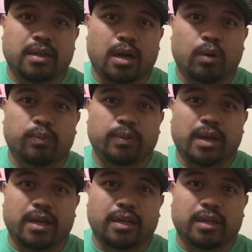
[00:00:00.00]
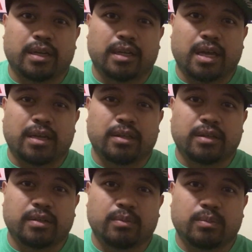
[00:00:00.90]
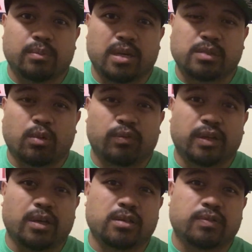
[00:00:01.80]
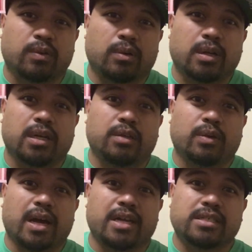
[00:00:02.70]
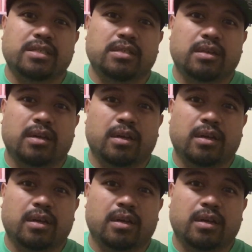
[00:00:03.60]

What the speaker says: yeah, hopefully I can make some more videos for you guys